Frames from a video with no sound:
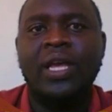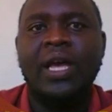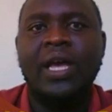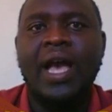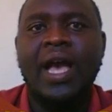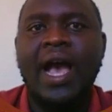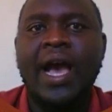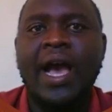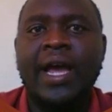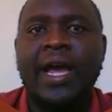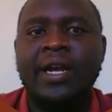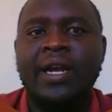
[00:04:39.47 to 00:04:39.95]

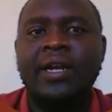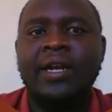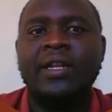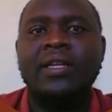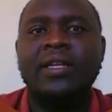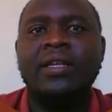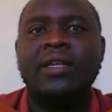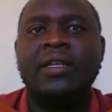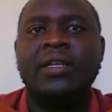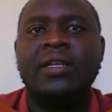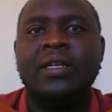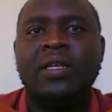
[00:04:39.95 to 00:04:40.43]
earn
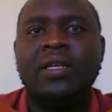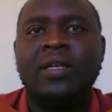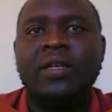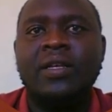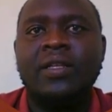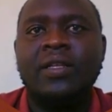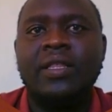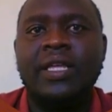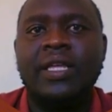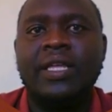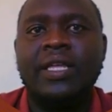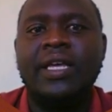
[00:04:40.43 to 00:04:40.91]

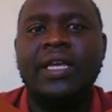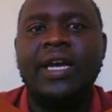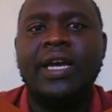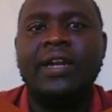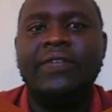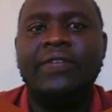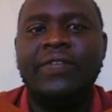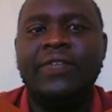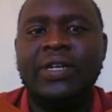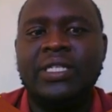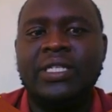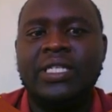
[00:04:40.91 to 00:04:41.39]
the
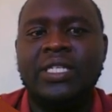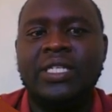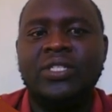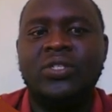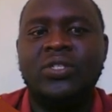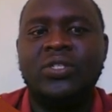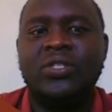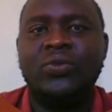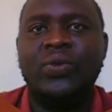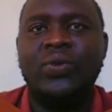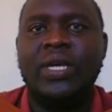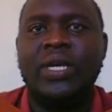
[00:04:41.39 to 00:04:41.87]

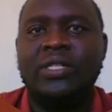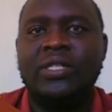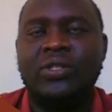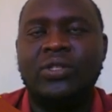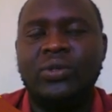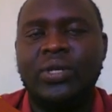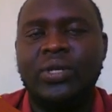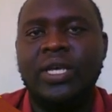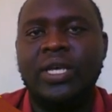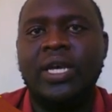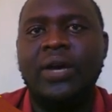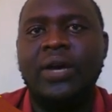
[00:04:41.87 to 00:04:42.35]
advantage we are
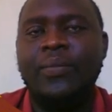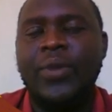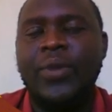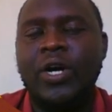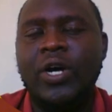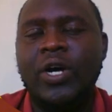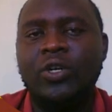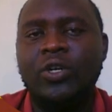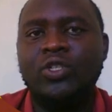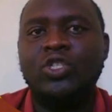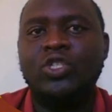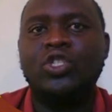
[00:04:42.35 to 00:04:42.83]
talking
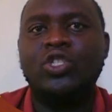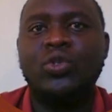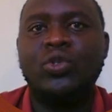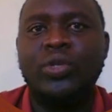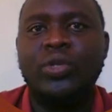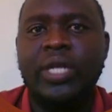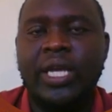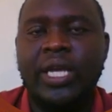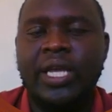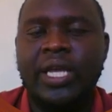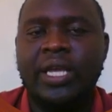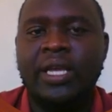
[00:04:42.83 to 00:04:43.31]
about
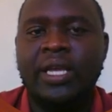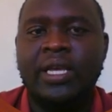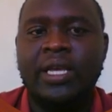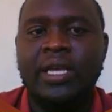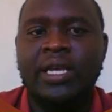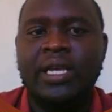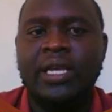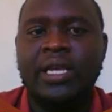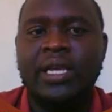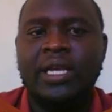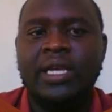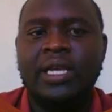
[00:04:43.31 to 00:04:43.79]
today.
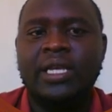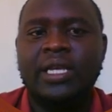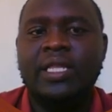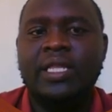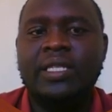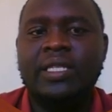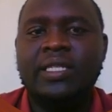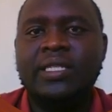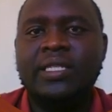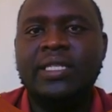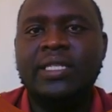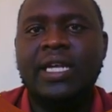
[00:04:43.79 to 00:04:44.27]

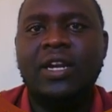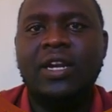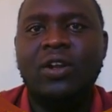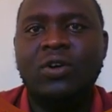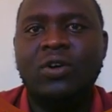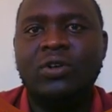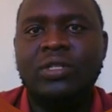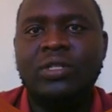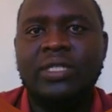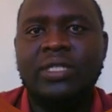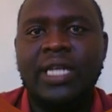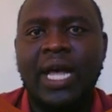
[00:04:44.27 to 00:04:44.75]
This is a
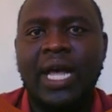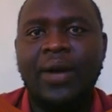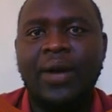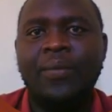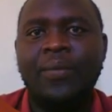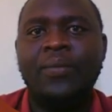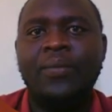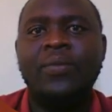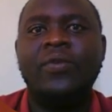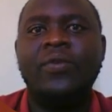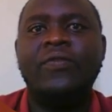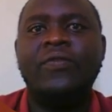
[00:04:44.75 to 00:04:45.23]
long
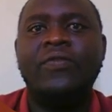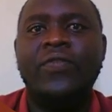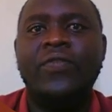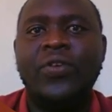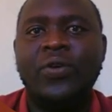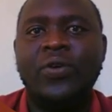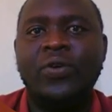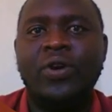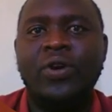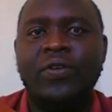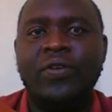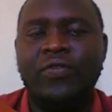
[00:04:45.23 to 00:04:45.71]
term
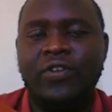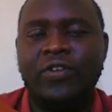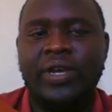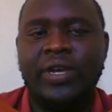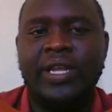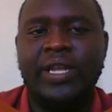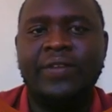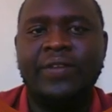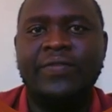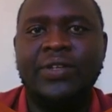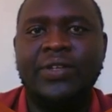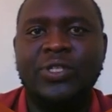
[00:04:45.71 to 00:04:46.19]
view of your
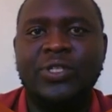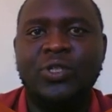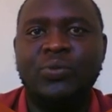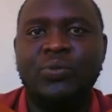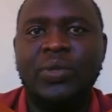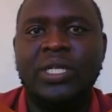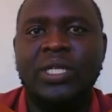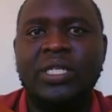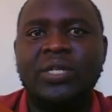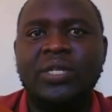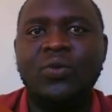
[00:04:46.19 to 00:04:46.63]
investment,